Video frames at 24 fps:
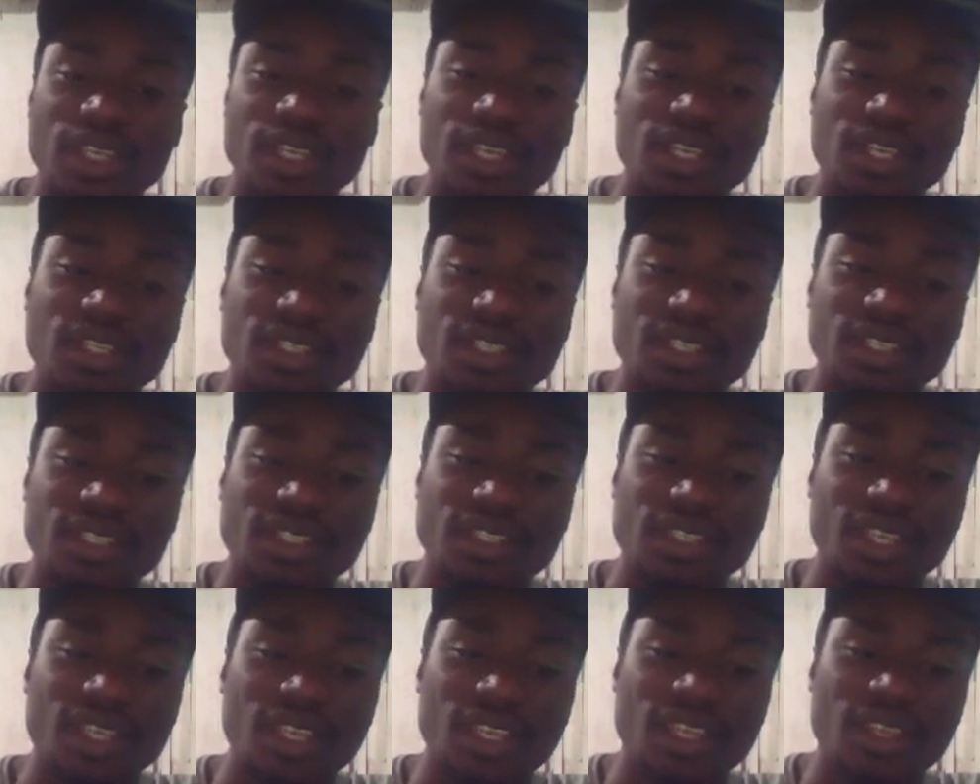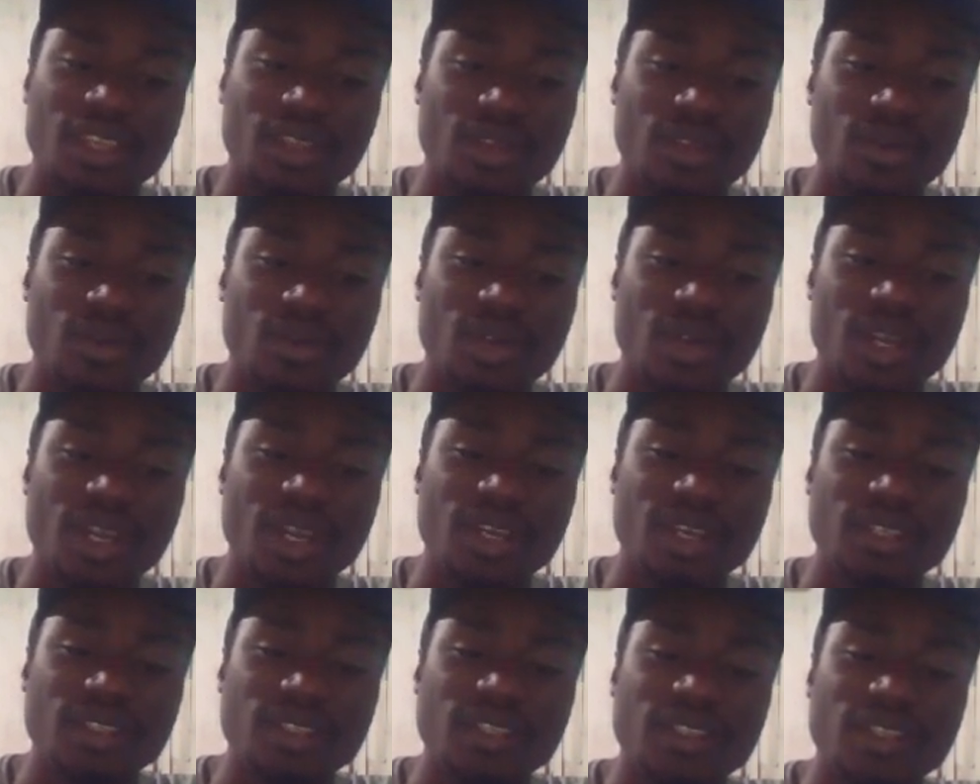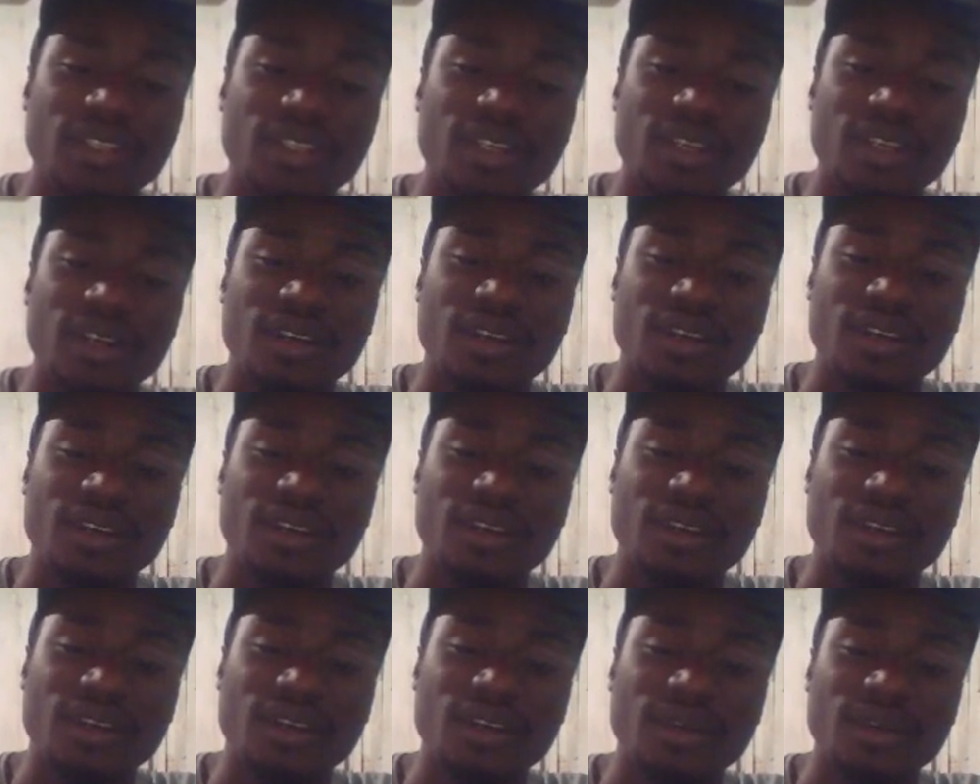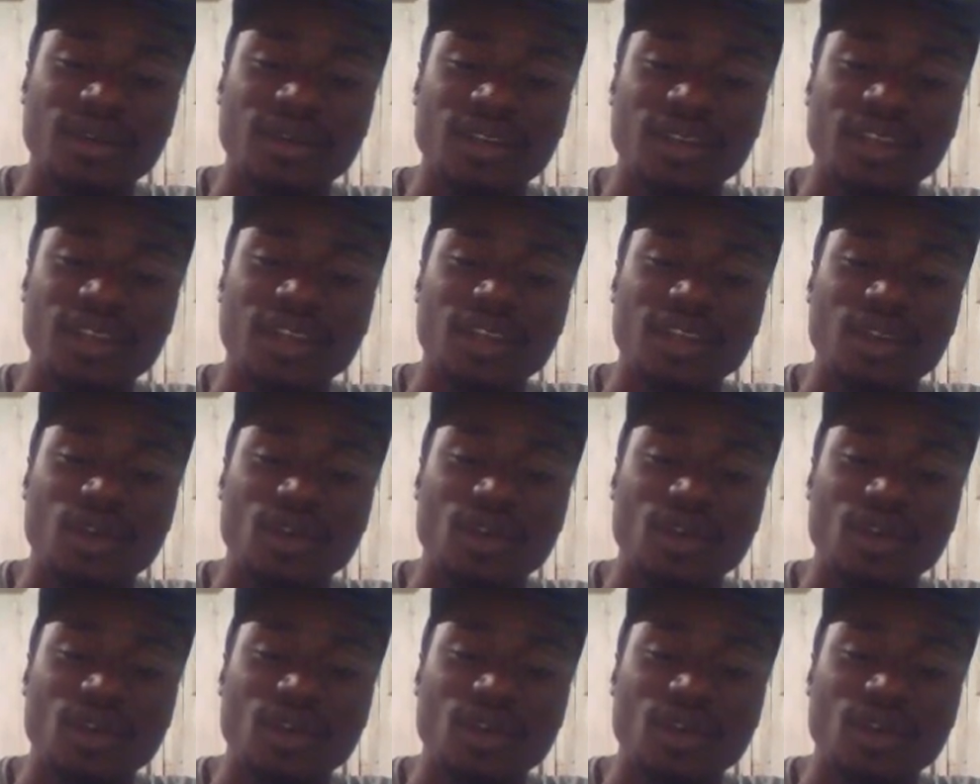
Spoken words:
and just taking you guys on a